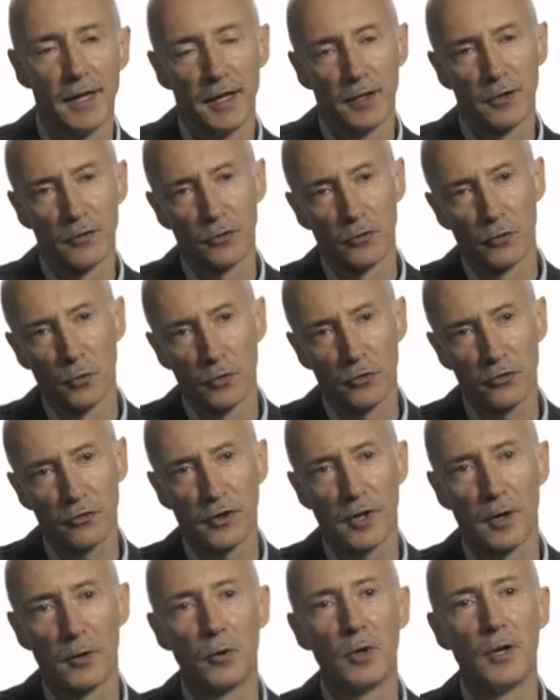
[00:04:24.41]
And there's
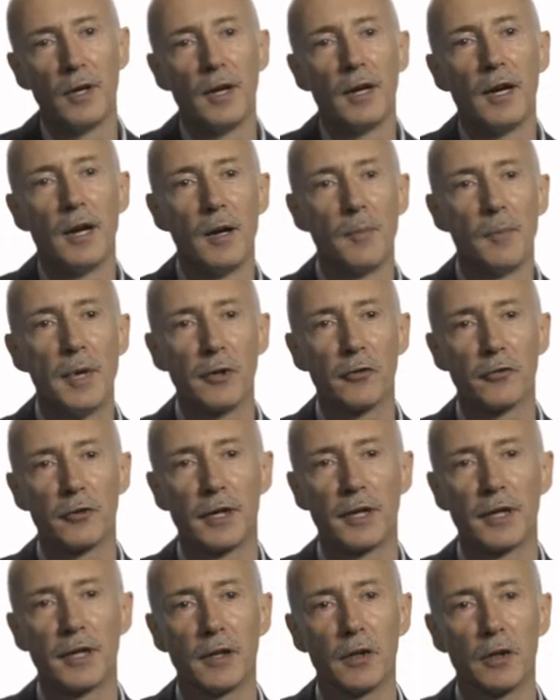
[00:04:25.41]
also a
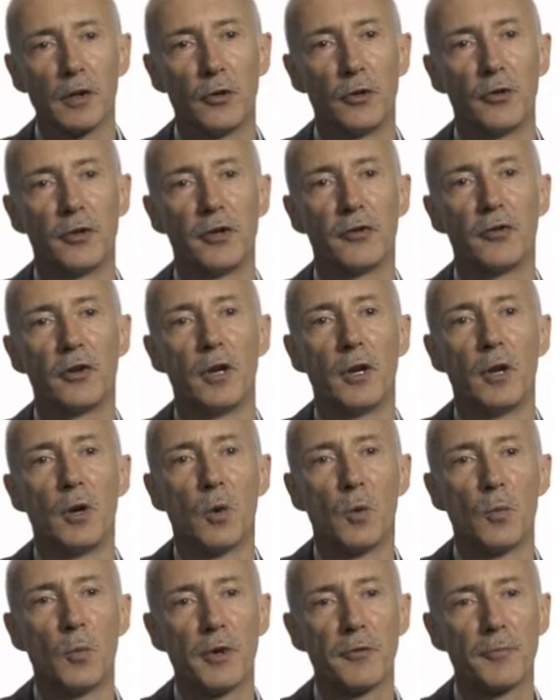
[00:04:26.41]
metric included
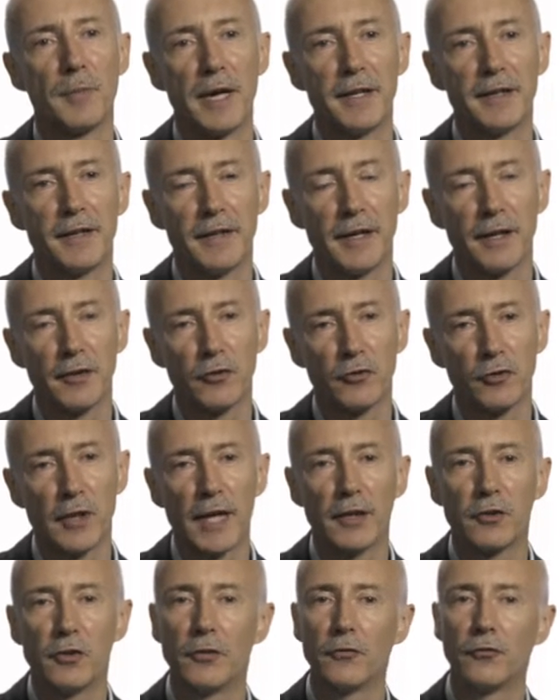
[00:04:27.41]
which made it
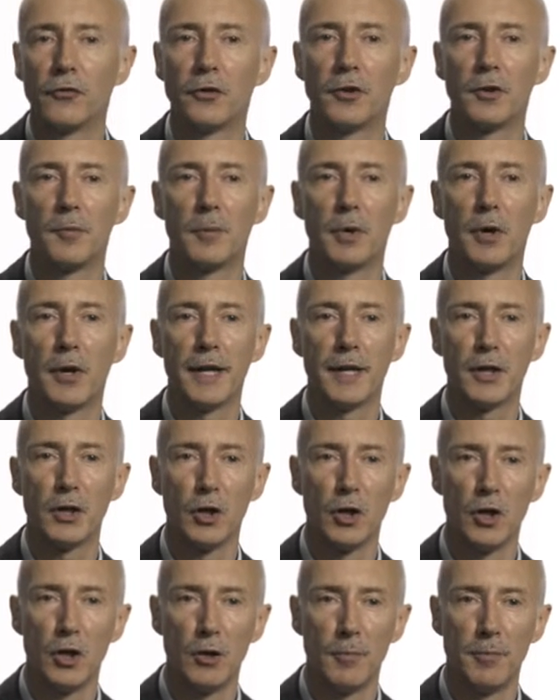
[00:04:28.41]
unattractive to combine
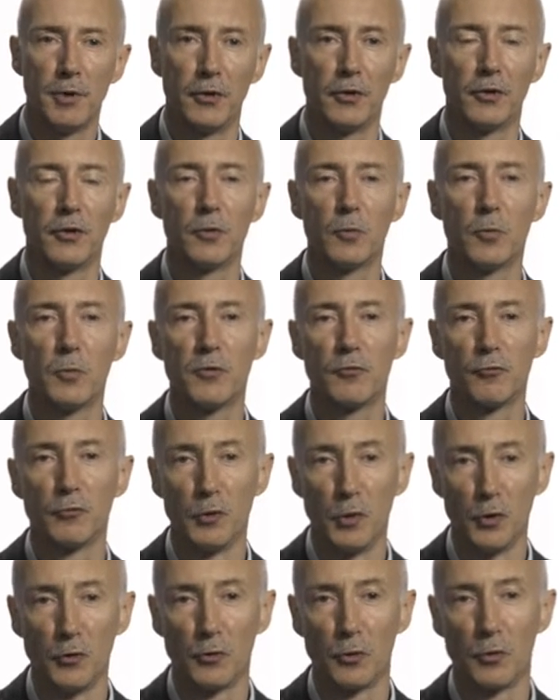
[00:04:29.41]
urban with
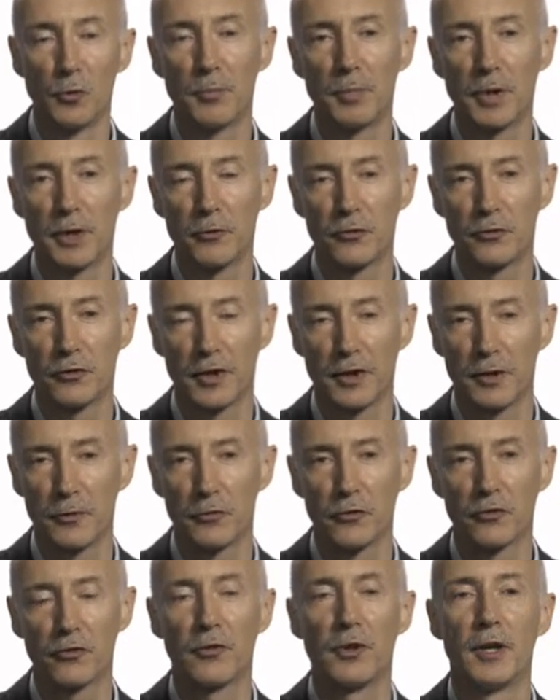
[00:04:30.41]
rural
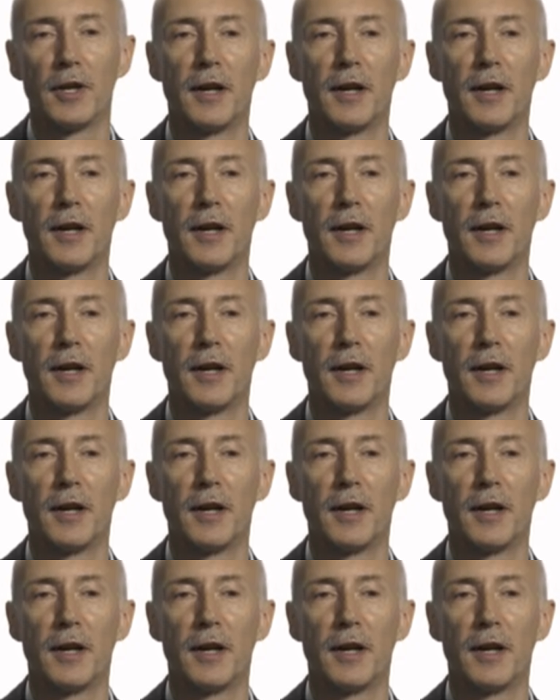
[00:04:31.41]
postcodes,